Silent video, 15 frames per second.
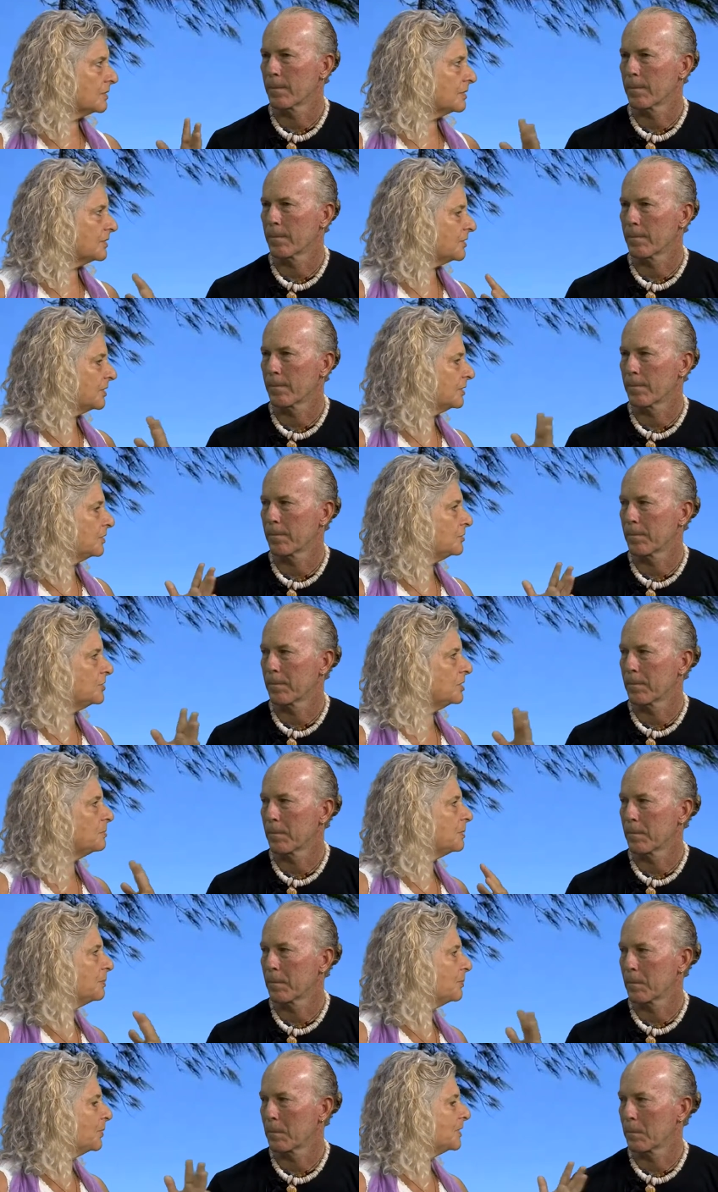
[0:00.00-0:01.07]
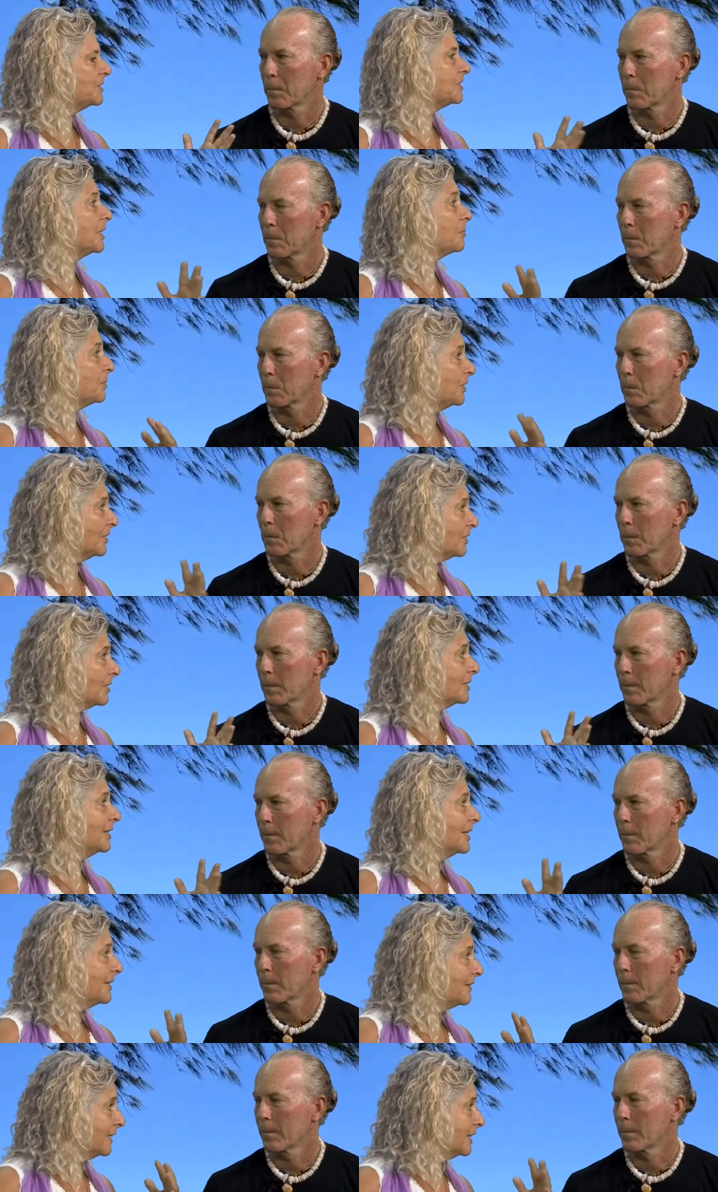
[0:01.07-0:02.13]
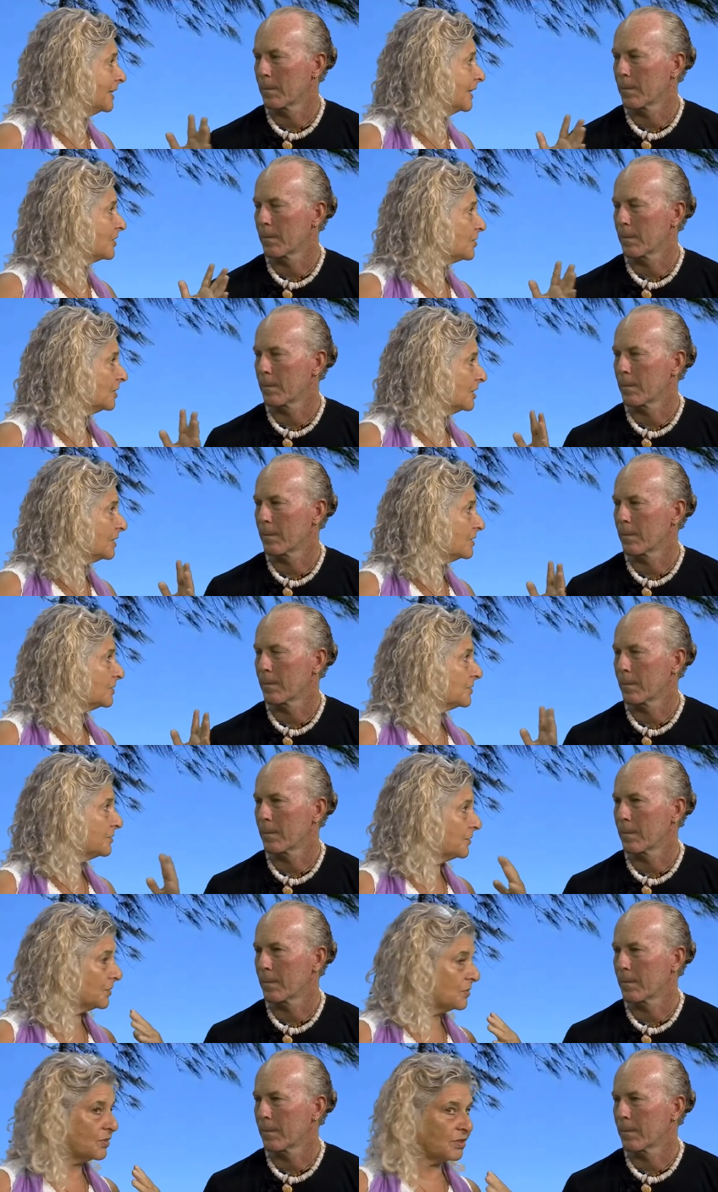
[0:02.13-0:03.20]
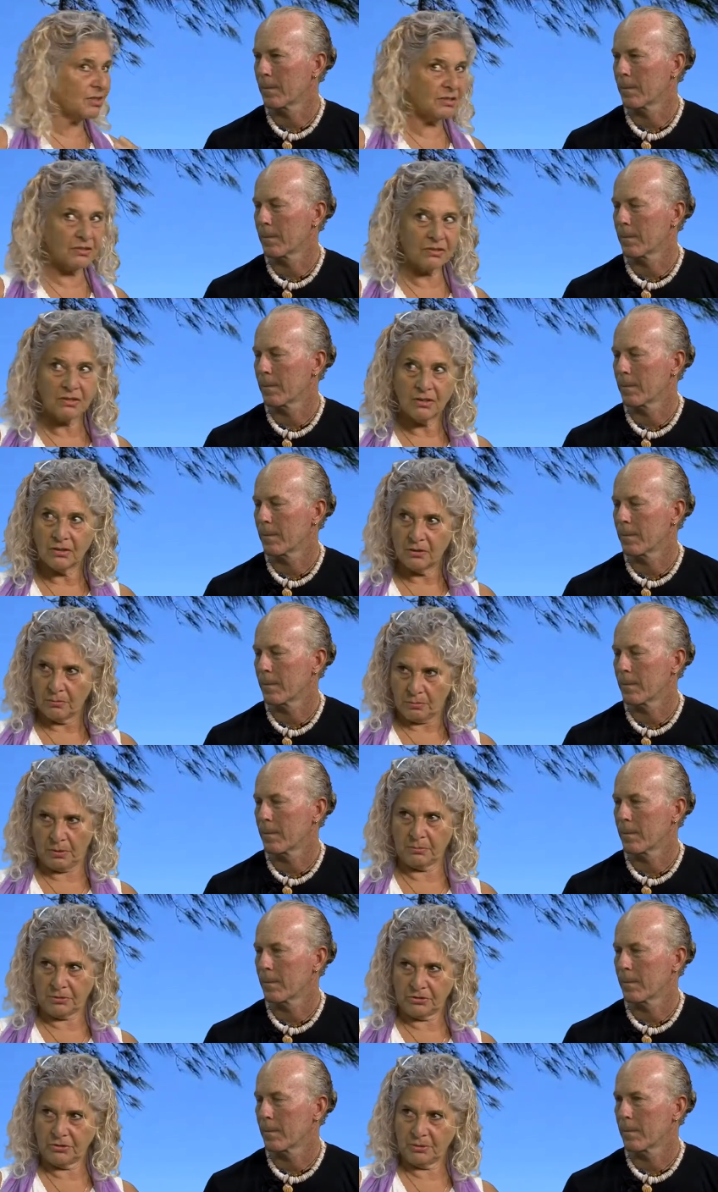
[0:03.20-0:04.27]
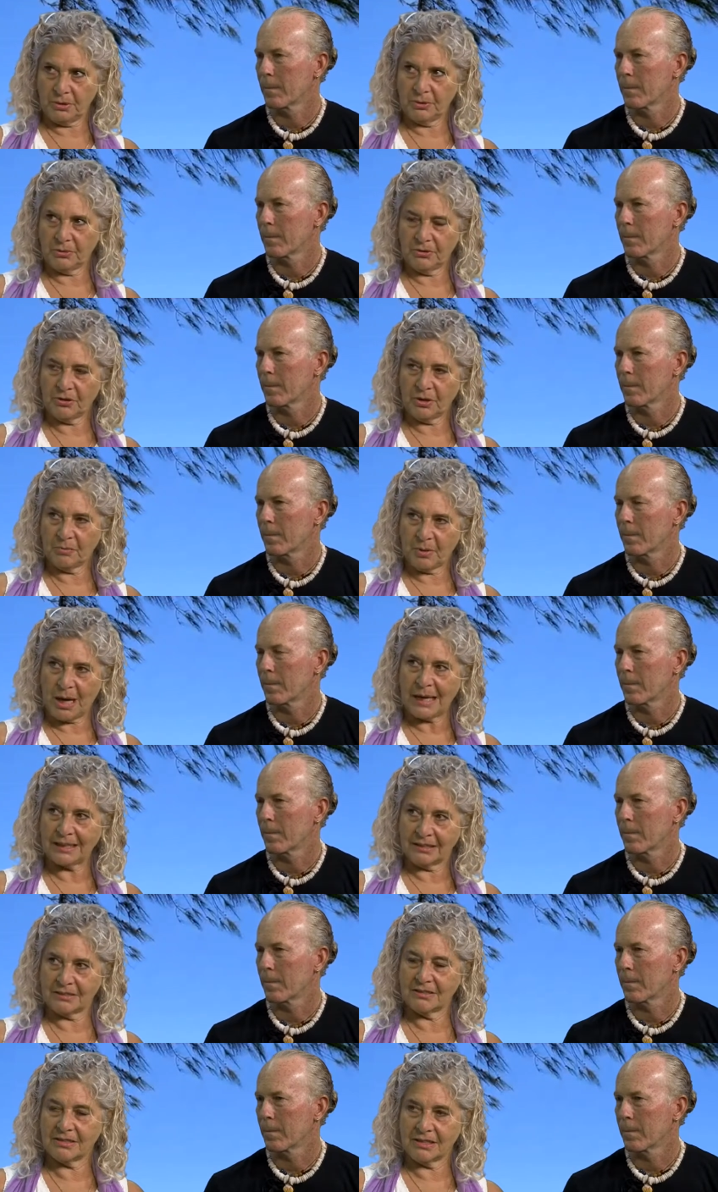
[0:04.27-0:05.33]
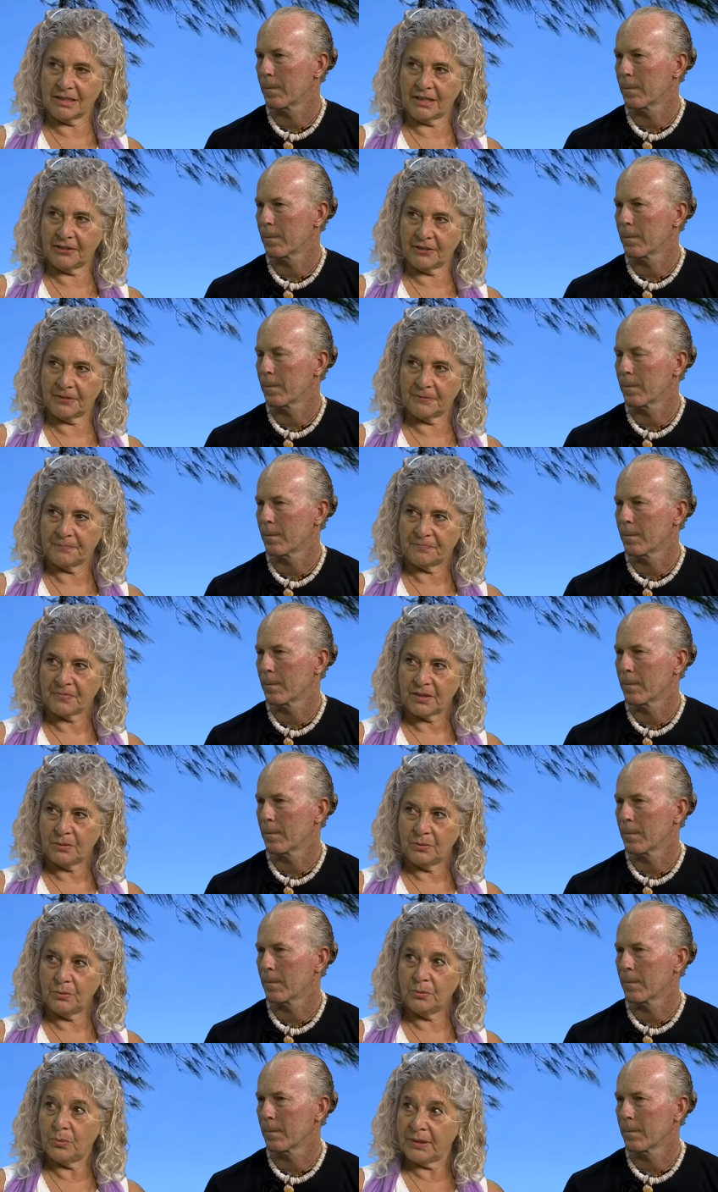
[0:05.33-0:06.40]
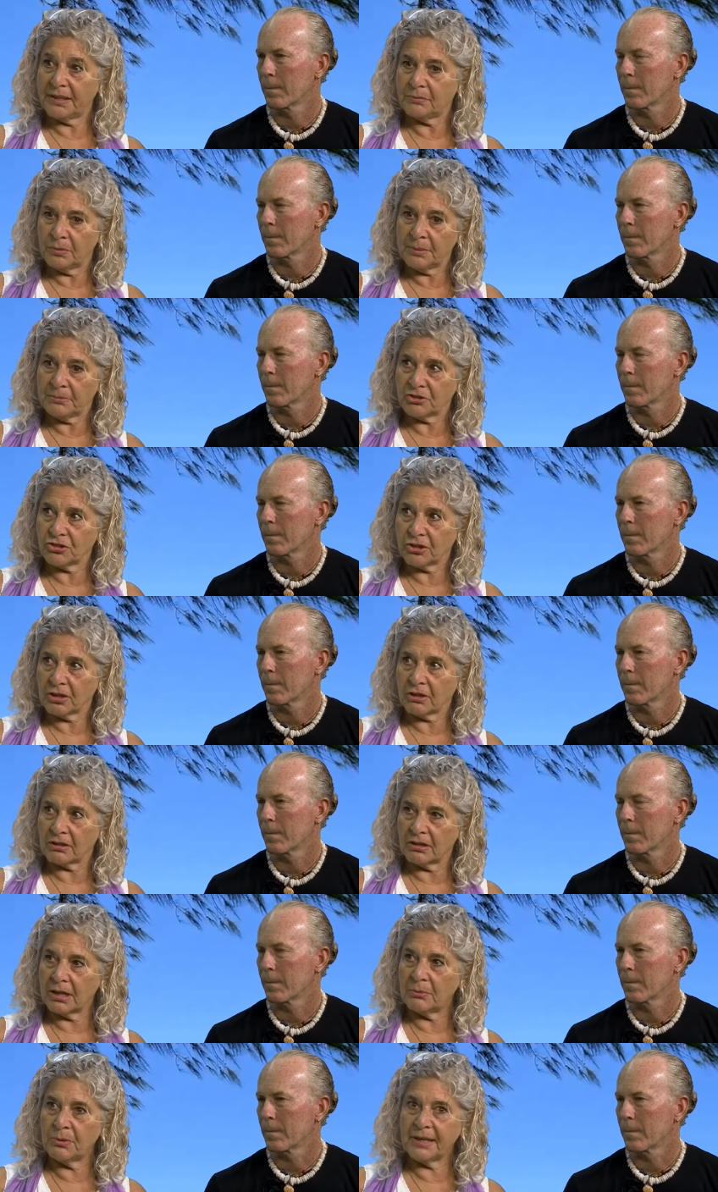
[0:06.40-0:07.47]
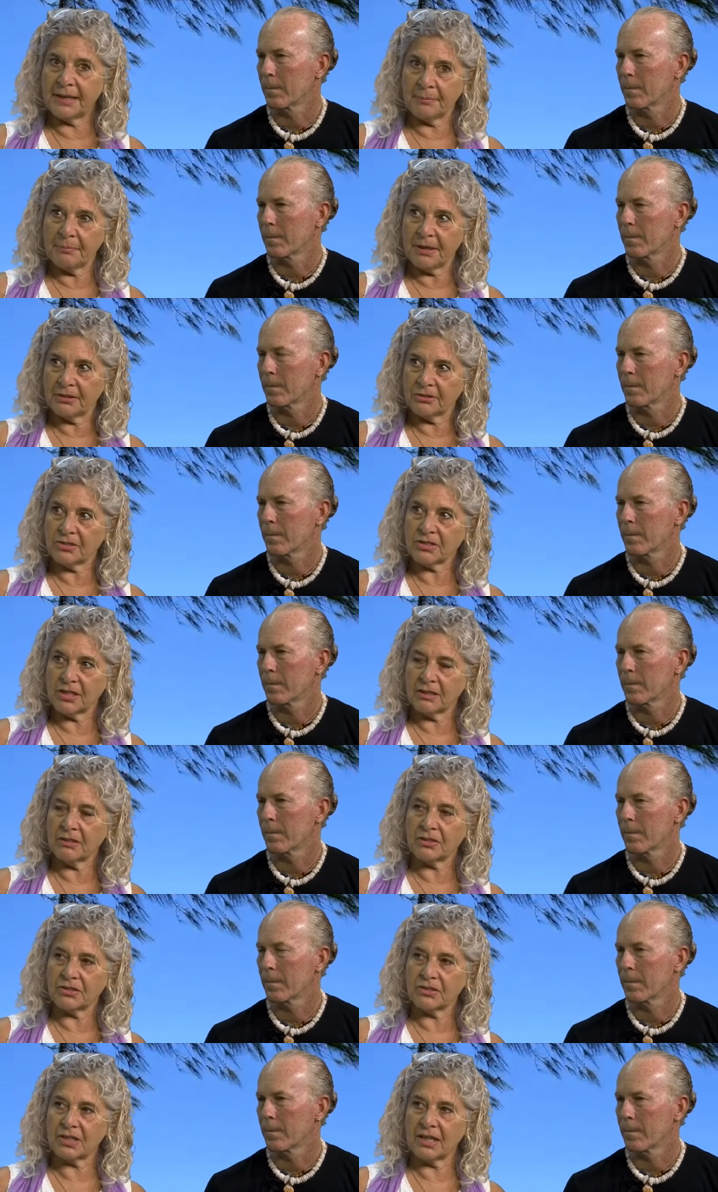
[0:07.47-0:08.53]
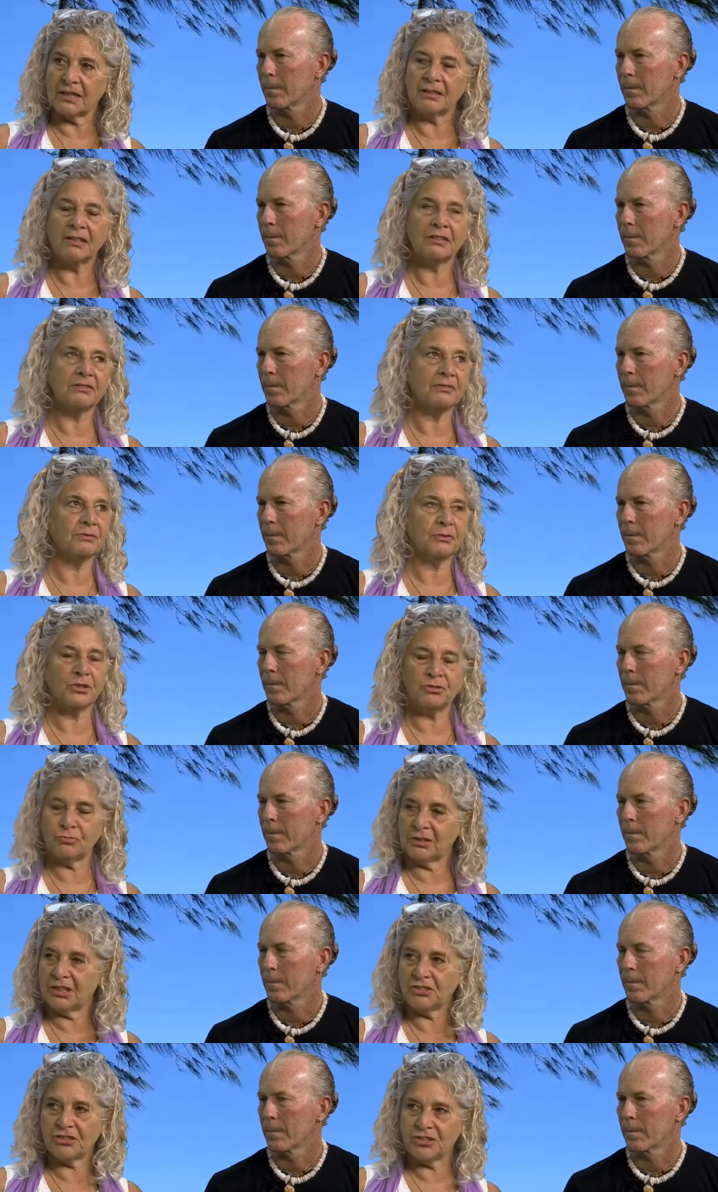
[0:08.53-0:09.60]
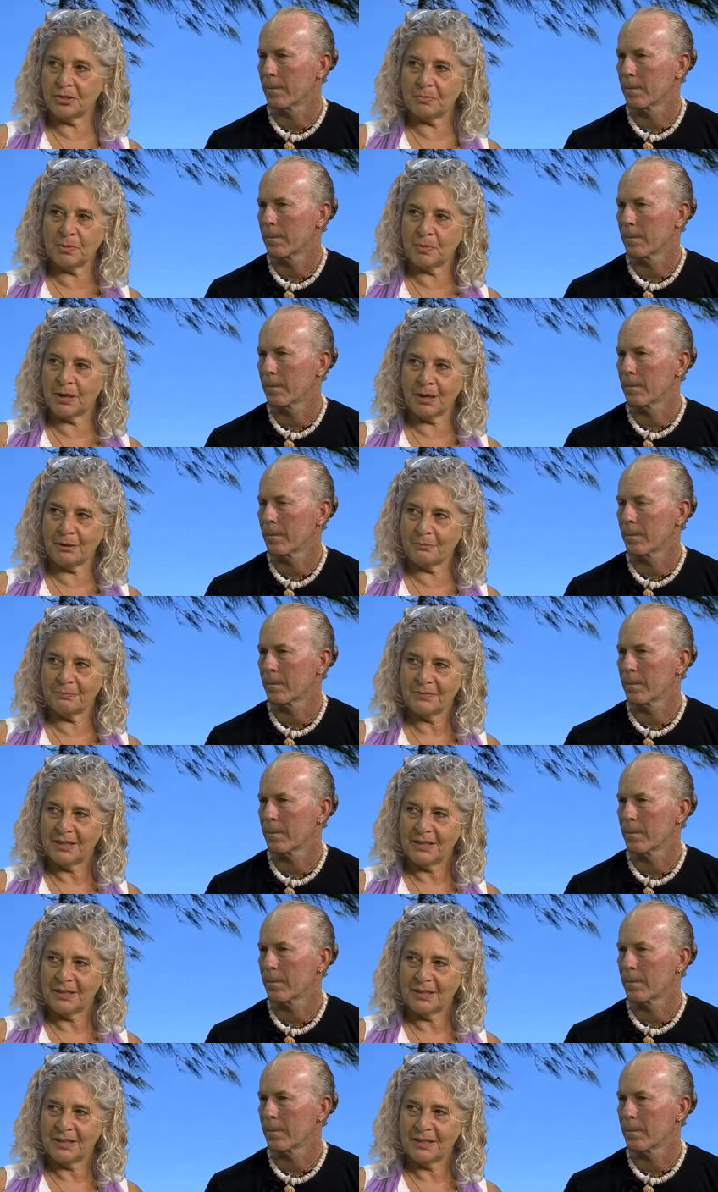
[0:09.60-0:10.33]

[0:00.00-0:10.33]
Speaker 1: You see, you see me pointing up here. Connection is versus what we're doing with our bodies mm. together. Mm. We, we mature and we get better skills, and re relationships become